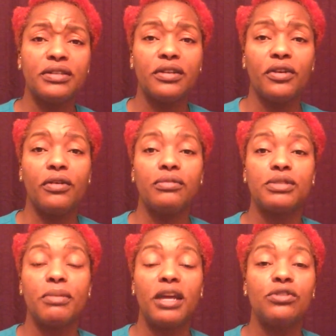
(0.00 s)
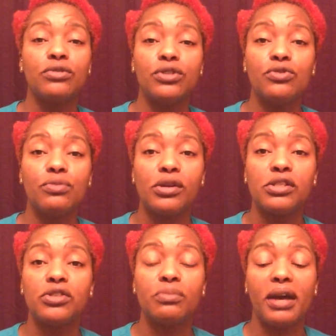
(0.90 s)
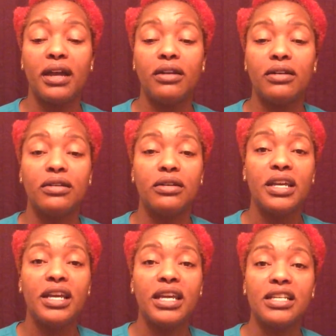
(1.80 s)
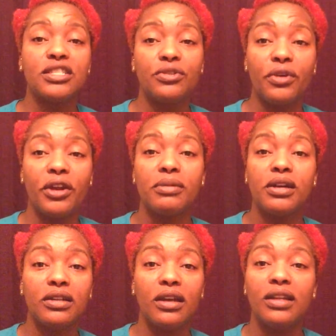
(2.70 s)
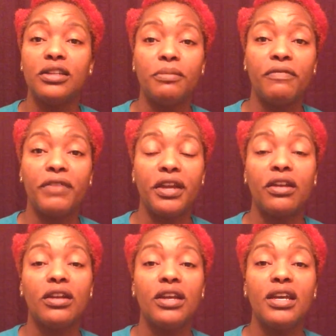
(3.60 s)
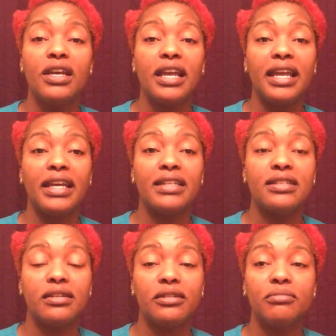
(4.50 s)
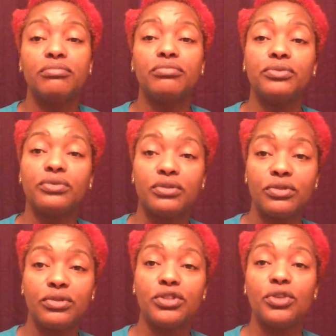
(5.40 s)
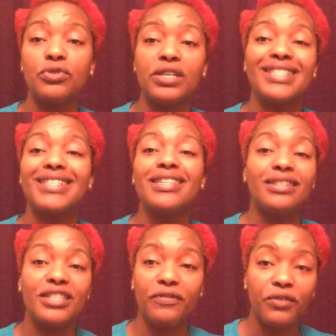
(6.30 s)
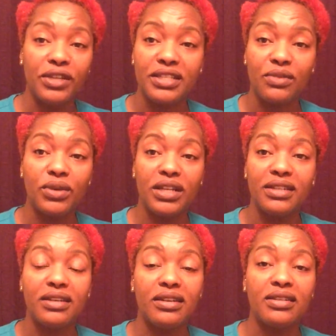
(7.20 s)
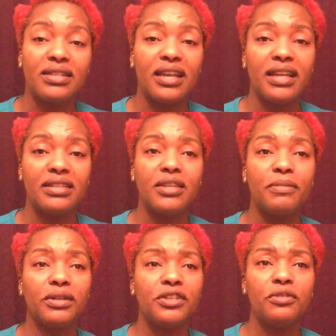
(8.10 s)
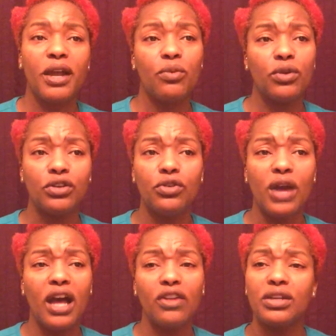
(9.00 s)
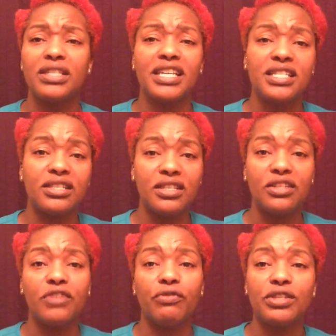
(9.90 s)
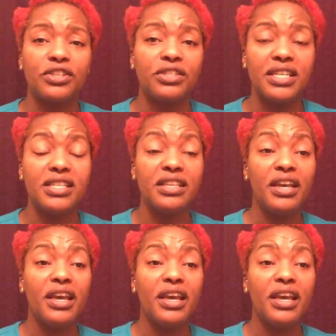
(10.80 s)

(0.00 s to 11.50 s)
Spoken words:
onto my YouTube or to my Instagram, Kalon Lip Affair. And so you can see the difference in what it does. Typically, you might want to know how long it takes to see a difference in your teeth.